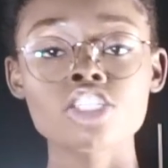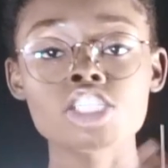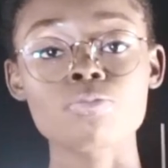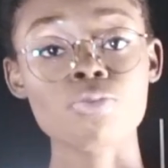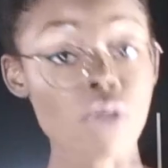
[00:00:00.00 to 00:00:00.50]

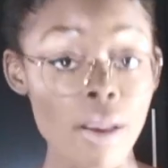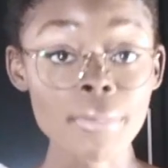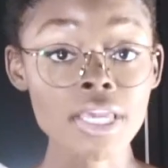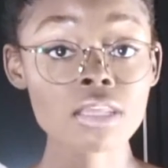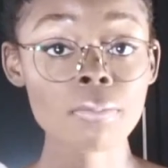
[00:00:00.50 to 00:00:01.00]
just
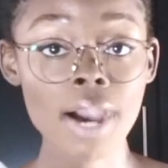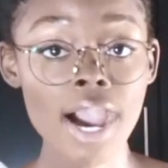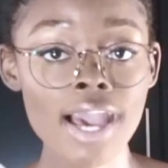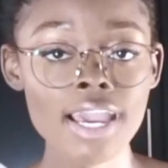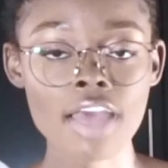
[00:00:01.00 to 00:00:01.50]
prepping the
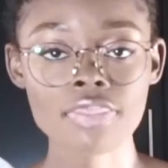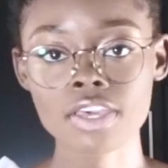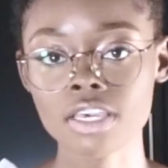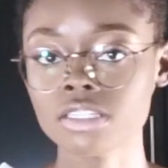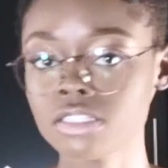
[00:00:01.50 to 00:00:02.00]
pie, I think,